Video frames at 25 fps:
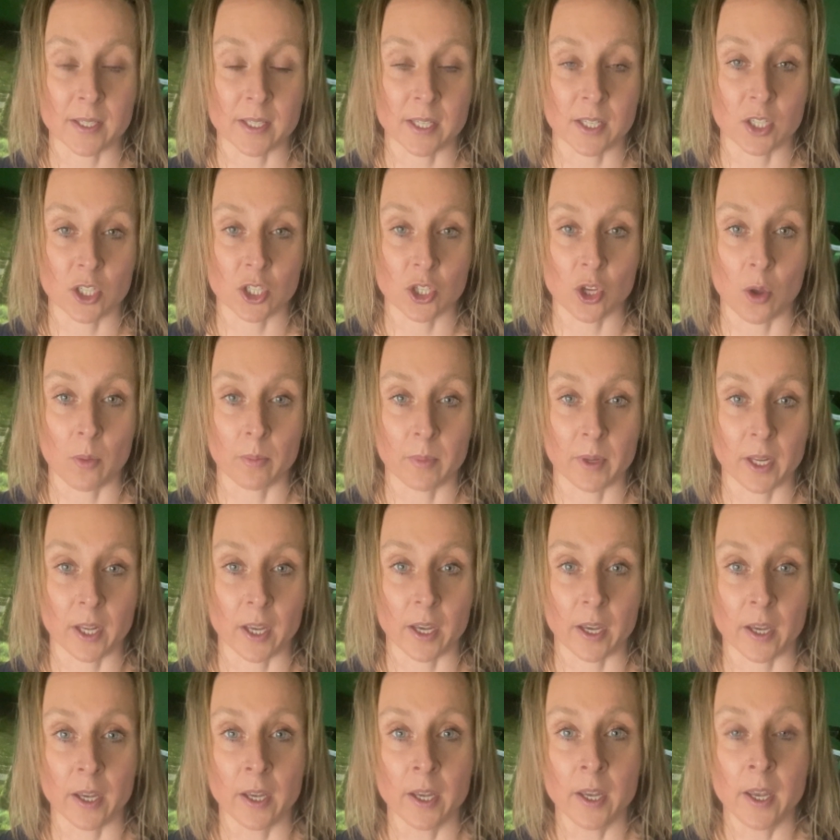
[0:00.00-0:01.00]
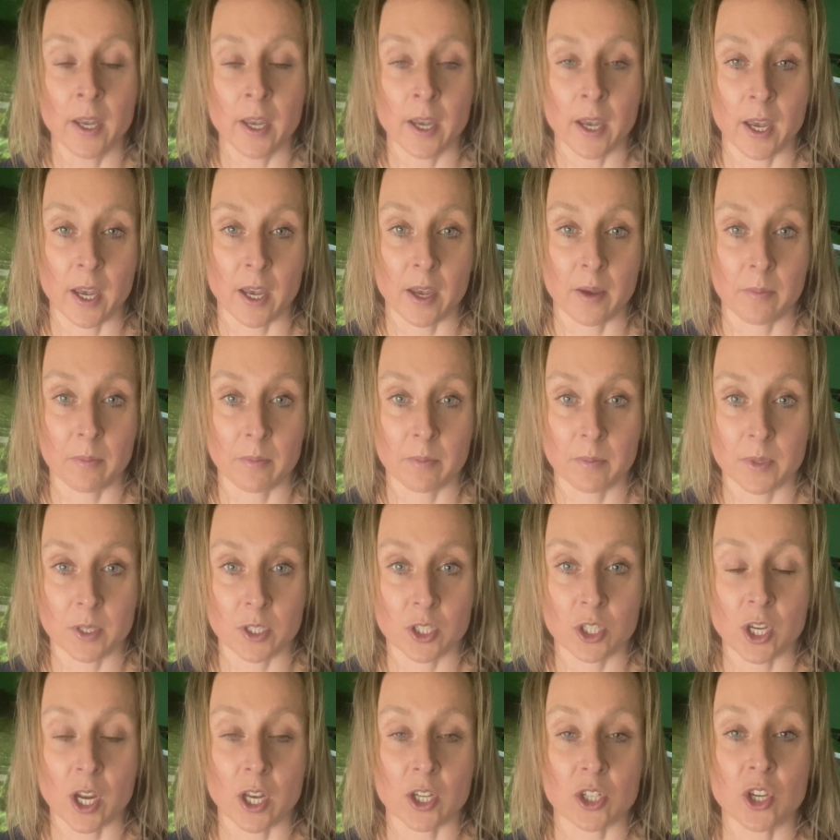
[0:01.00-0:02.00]
insomnia, um,
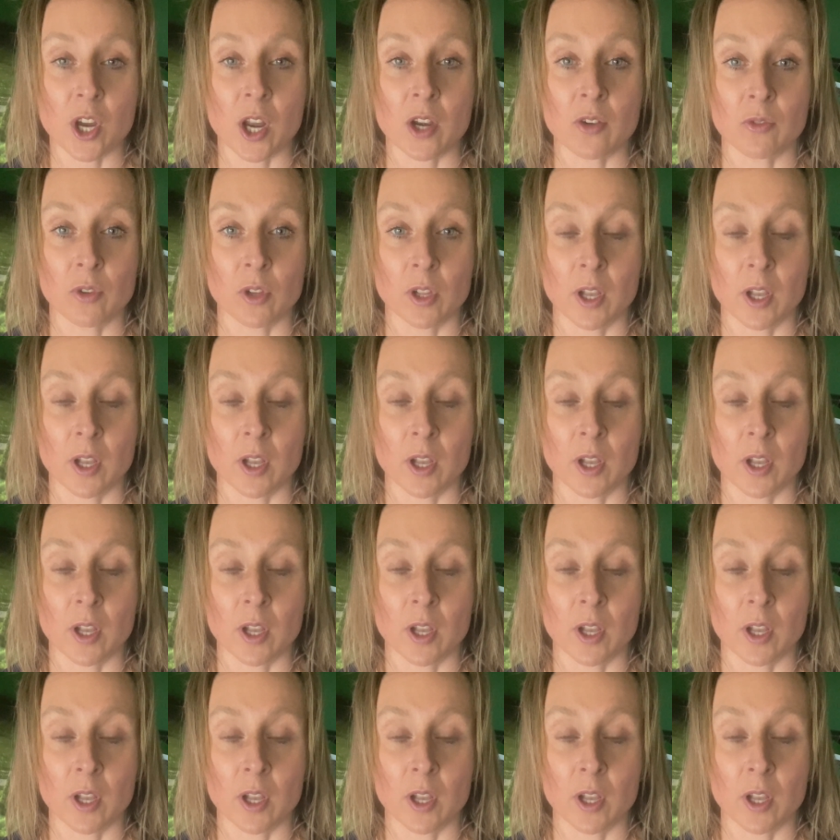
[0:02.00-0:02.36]
general